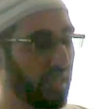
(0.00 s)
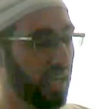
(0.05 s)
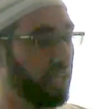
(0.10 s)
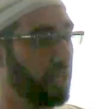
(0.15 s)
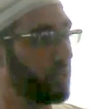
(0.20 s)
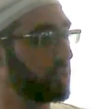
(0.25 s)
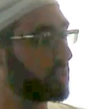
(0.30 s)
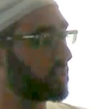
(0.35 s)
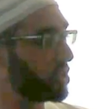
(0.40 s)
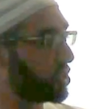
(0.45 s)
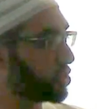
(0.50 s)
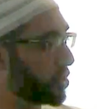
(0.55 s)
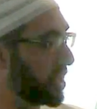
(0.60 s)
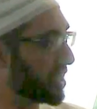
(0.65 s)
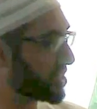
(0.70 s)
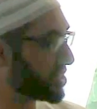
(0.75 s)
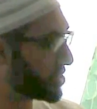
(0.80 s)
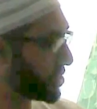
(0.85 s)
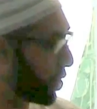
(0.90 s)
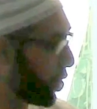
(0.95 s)
He used to
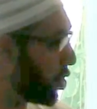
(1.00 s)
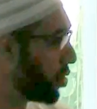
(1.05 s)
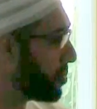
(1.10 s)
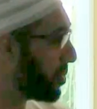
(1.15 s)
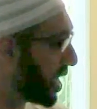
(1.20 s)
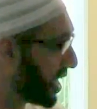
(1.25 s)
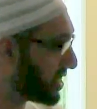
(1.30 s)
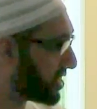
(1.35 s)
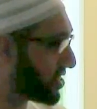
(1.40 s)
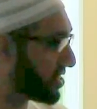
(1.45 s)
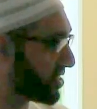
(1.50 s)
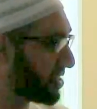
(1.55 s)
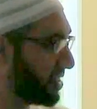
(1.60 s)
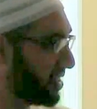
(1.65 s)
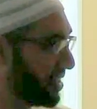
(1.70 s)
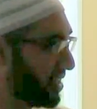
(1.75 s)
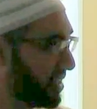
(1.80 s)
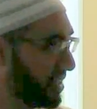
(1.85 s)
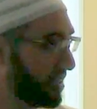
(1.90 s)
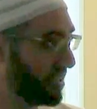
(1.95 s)
drink so much
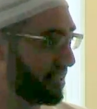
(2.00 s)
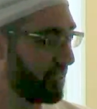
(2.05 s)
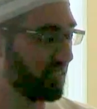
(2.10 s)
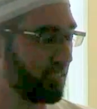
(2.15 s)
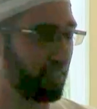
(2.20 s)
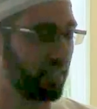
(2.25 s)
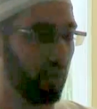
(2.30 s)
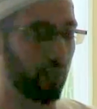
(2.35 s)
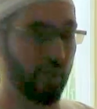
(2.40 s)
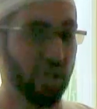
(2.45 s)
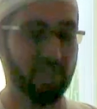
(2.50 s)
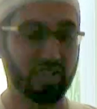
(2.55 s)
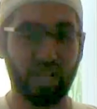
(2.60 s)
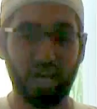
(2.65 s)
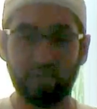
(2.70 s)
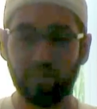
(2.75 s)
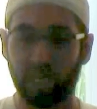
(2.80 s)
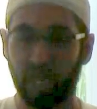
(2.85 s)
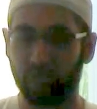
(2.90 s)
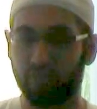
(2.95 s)
that when the
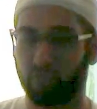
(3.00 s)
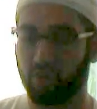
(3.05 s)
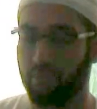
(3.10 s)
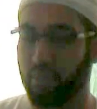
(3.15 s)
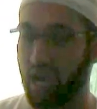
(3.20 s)
time came for